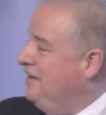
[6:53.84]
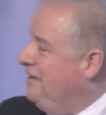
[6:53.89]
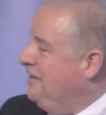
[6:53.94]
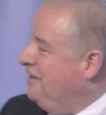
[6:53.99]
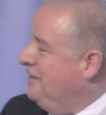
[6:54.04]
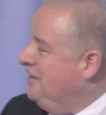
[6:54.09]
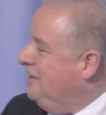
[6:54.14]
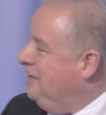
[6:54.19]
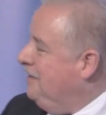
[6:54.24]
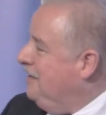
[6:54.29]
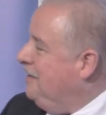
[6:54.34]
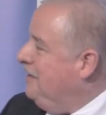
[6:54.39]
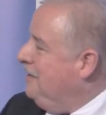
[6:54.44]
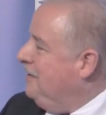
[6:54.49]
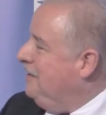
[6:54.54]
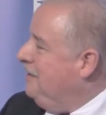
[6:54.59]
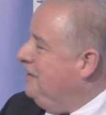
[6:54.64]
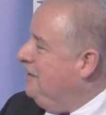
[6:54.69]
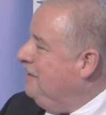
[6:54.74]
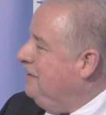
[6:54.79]

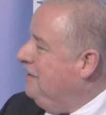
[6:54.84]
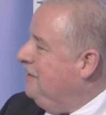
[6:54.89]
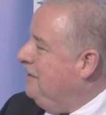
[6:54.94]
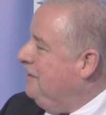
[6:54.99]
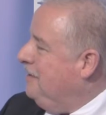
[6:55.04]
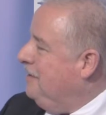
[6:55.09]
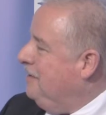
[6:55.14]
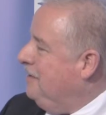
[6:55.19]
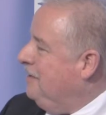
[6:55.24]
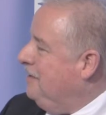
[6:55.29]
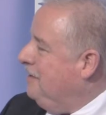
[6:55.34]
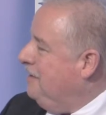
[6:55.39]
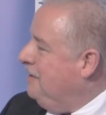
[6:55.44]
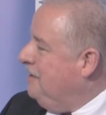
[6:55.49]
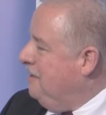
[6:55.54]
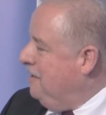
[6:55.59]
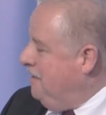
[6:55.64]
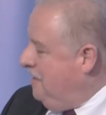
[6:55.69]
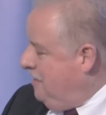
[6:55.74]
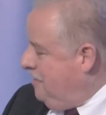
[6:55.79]

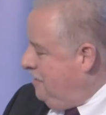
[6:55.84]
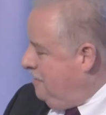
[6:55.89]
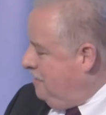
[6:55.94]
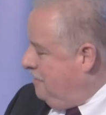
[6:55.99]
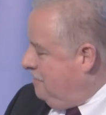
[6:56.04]
[no speech]